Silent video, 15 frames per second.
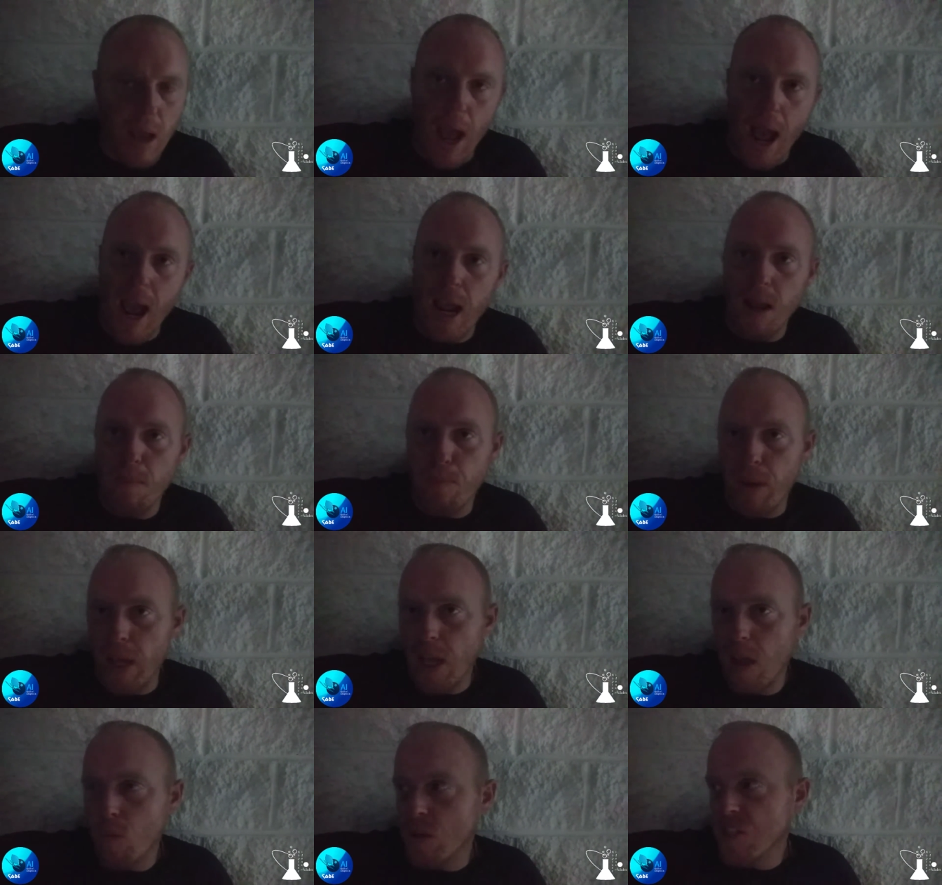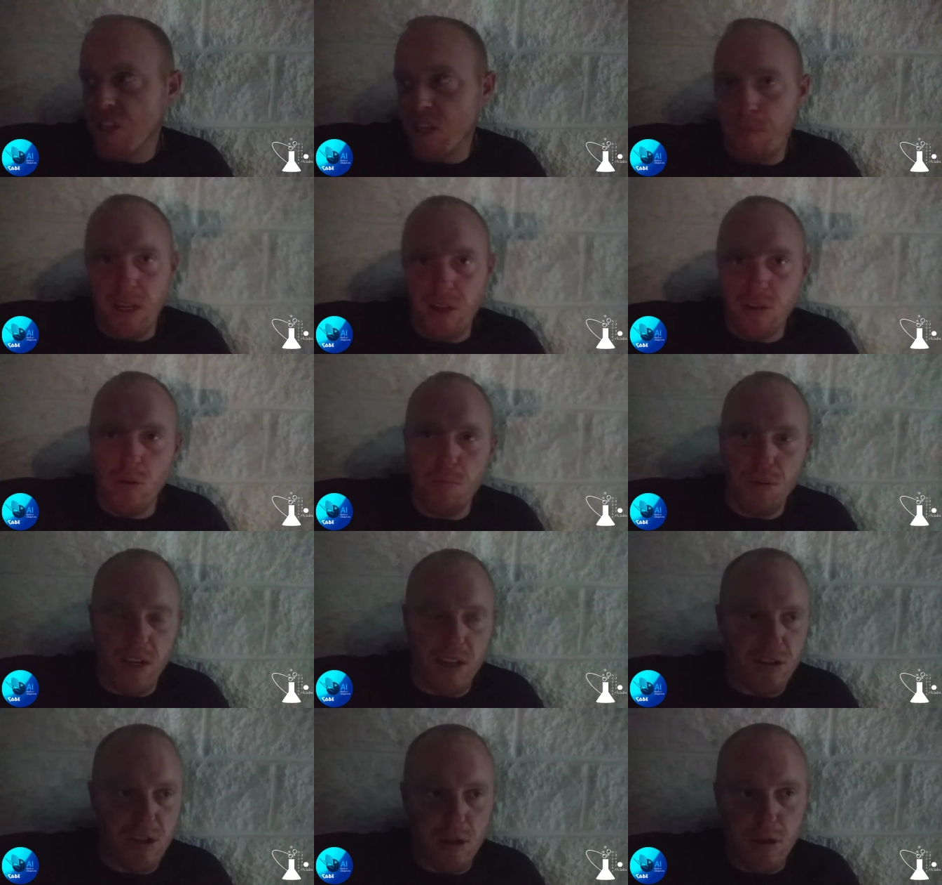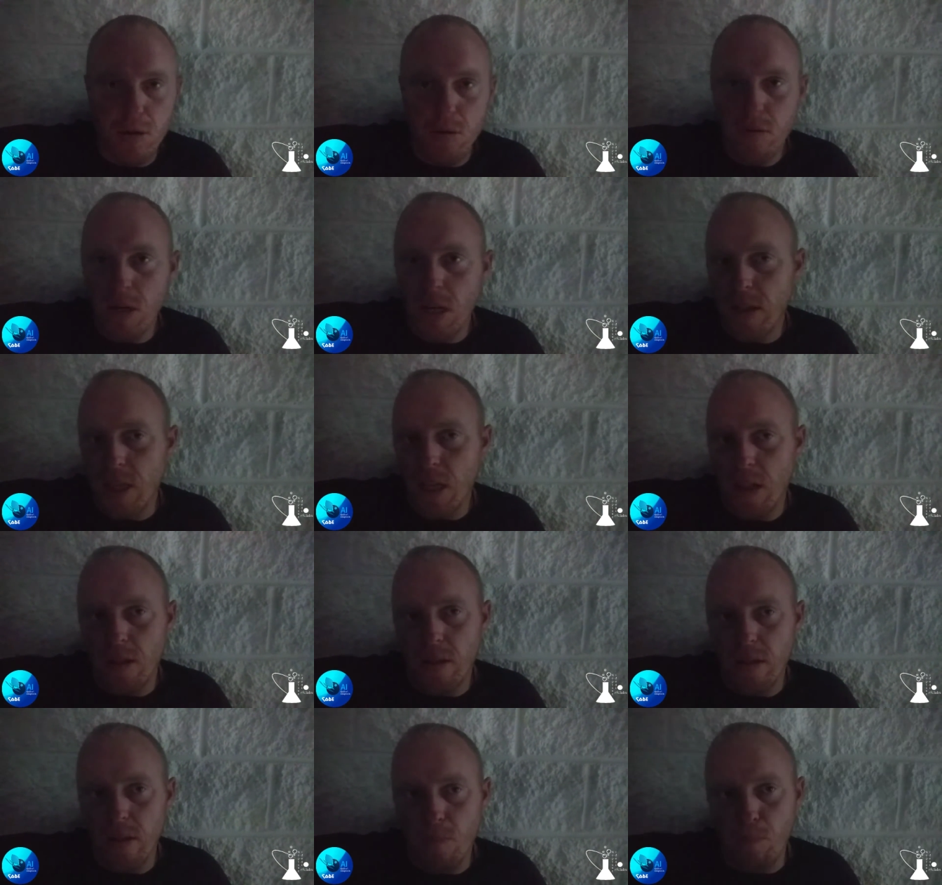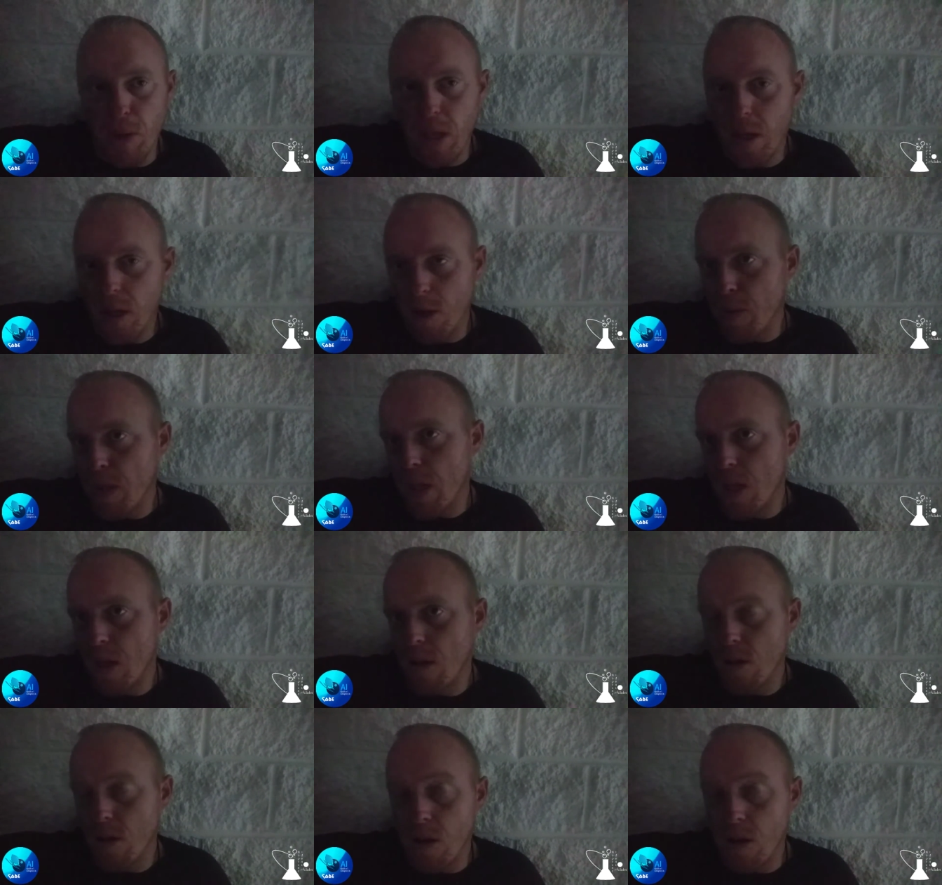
and B, which could be 2 plus 2, and then B could be,